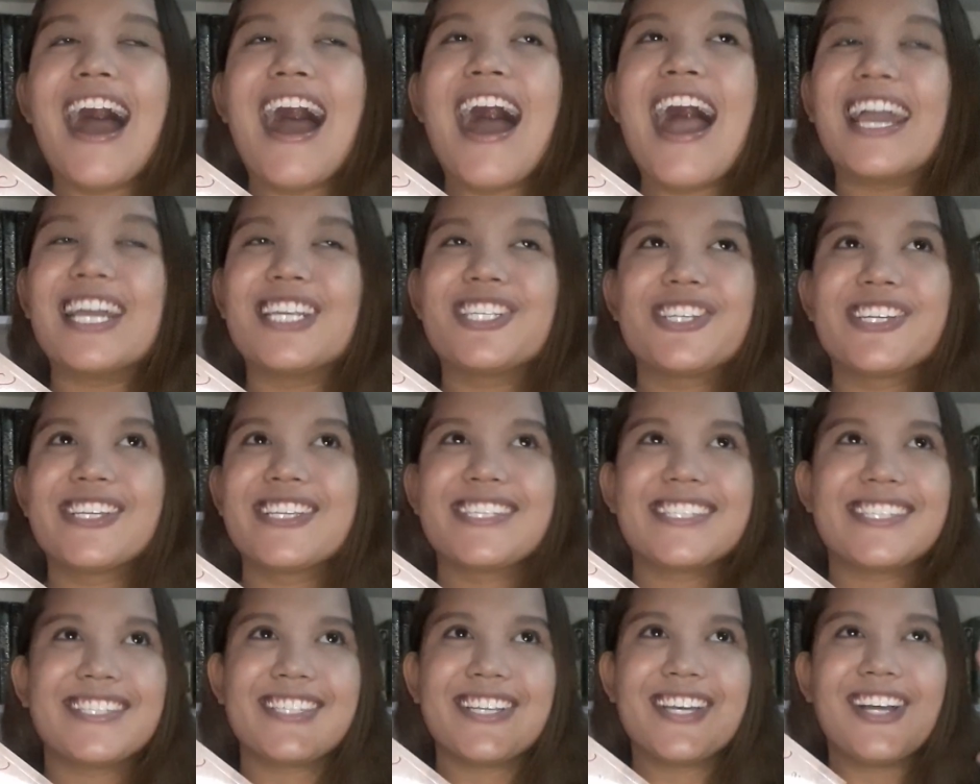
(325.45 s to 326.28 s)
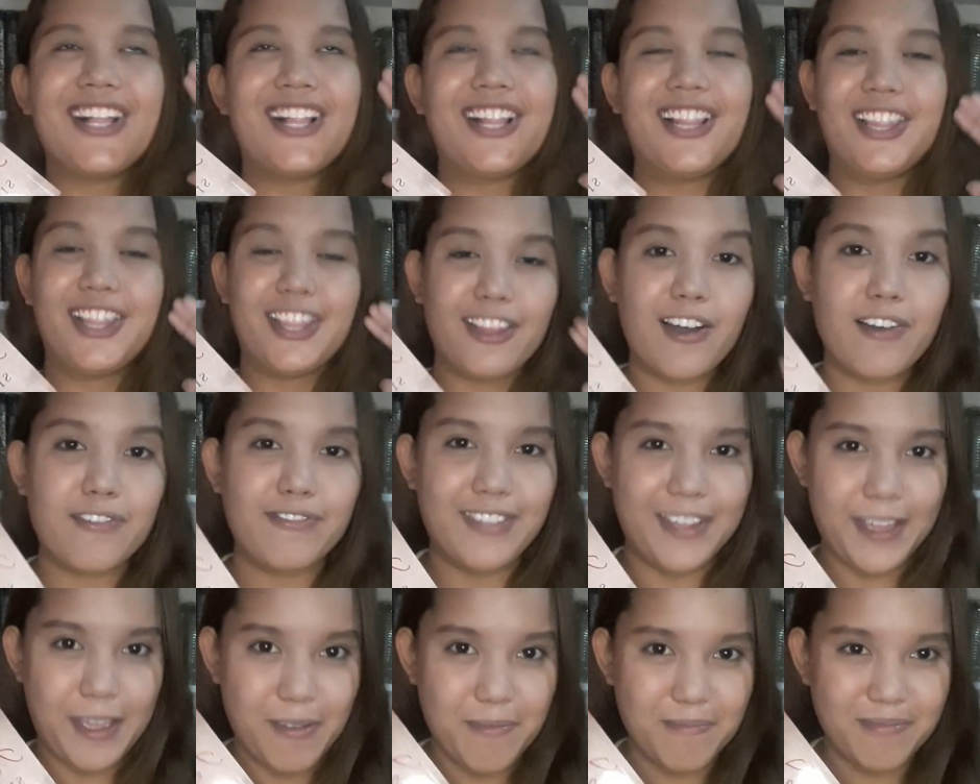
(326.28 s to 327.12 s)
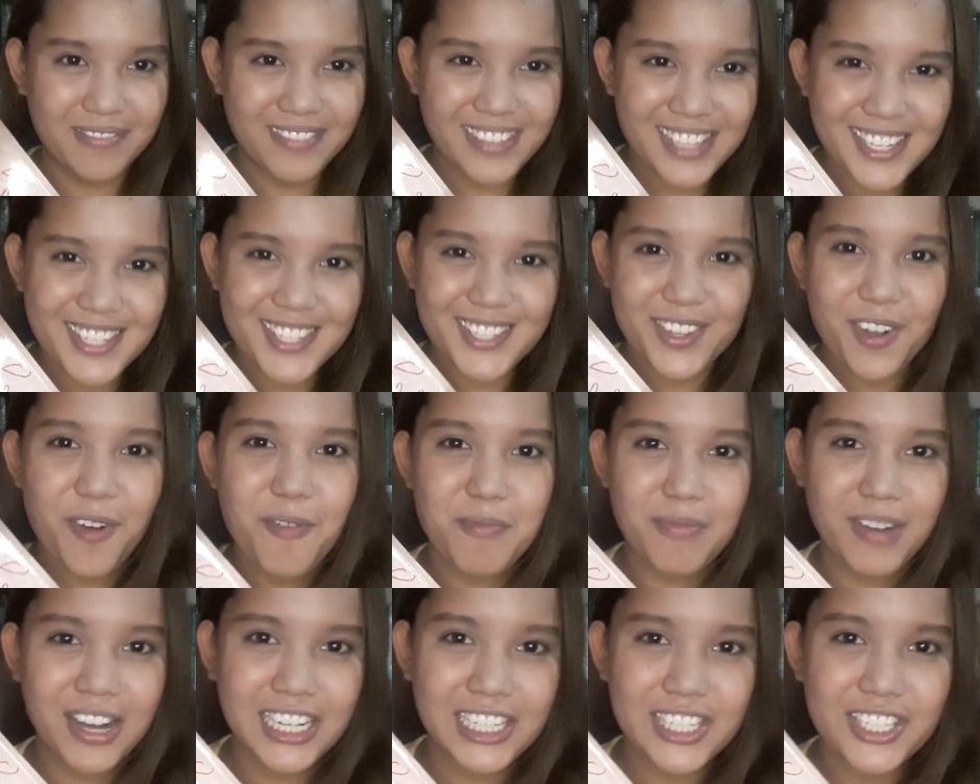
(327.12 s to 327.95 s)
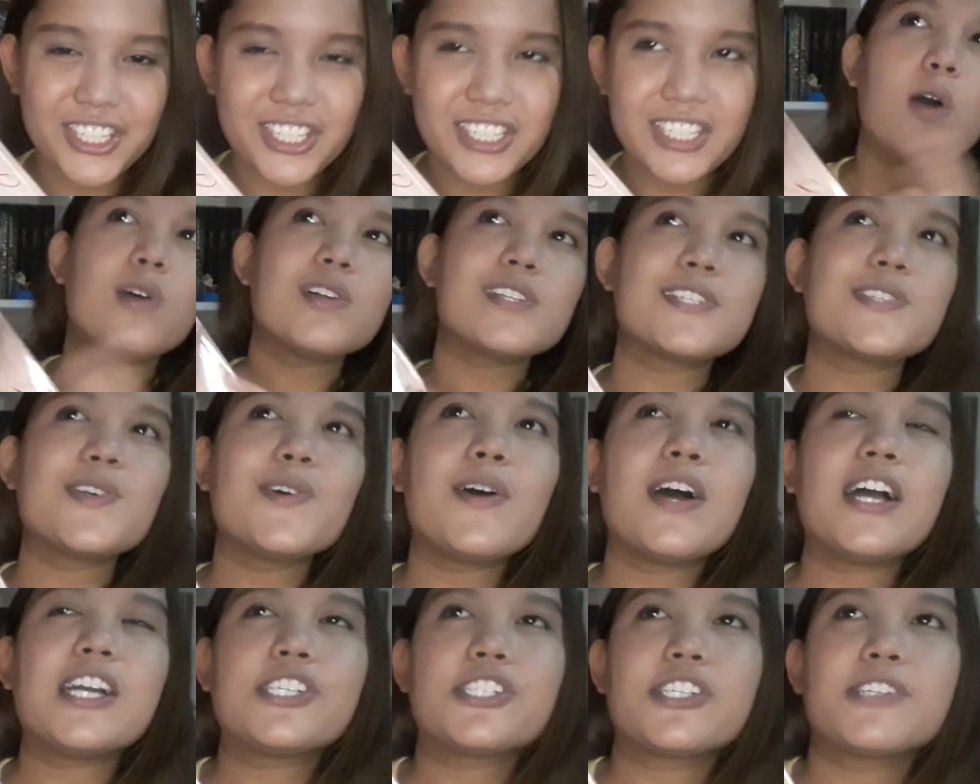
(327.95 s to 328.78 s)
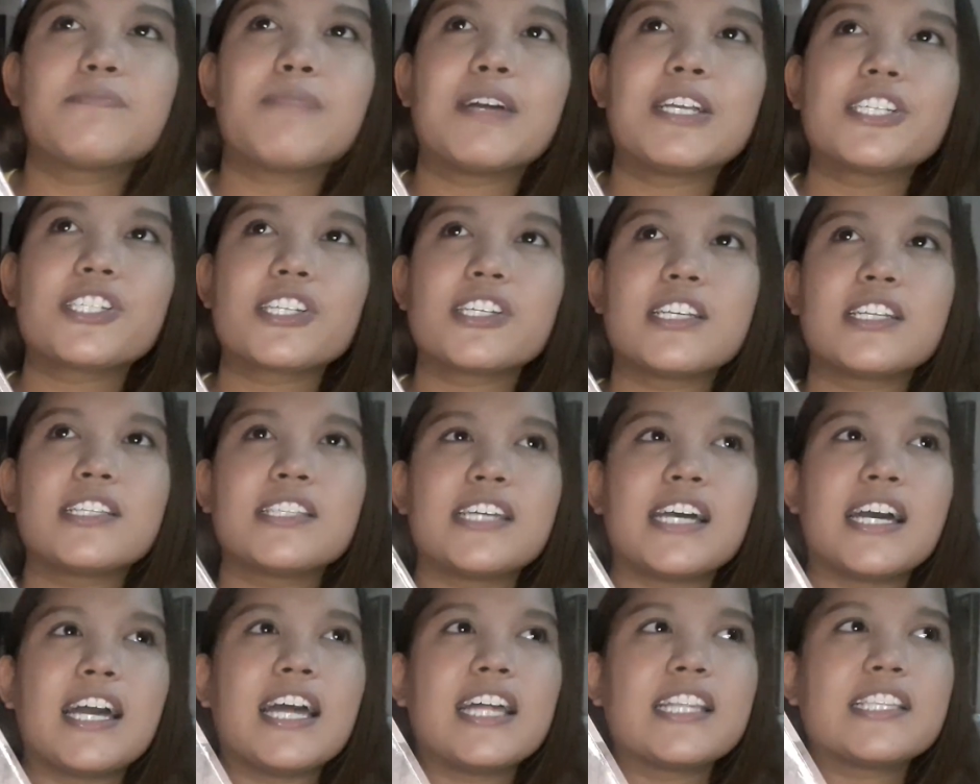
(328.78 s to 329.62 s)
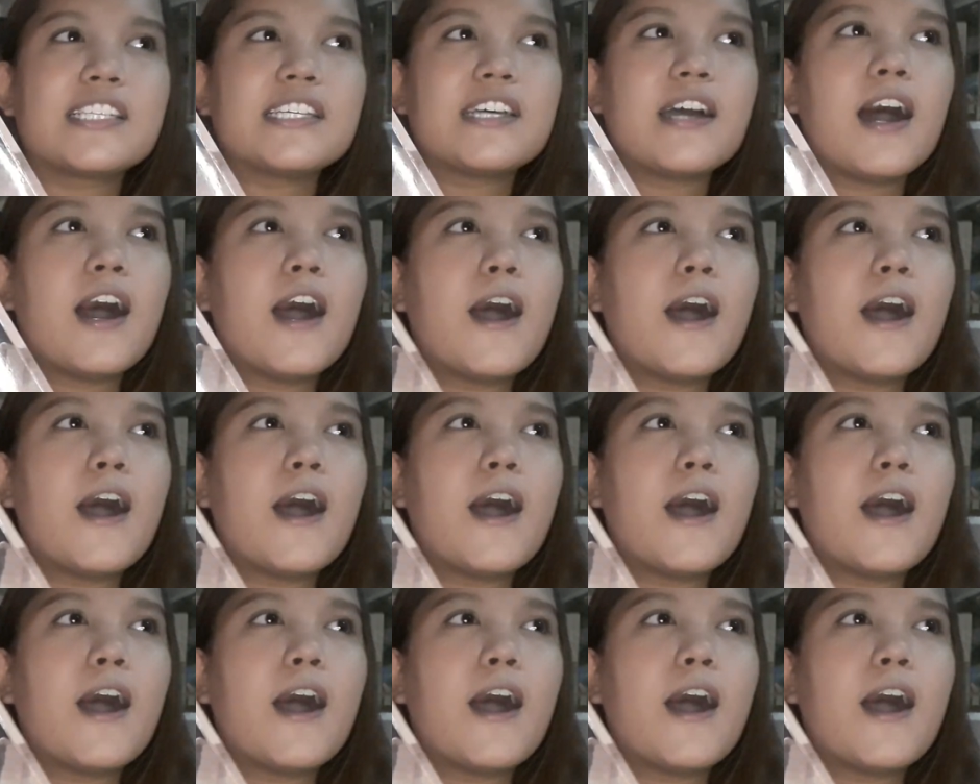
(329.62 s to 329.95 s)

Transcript: I just love him so much. Also, I should mention that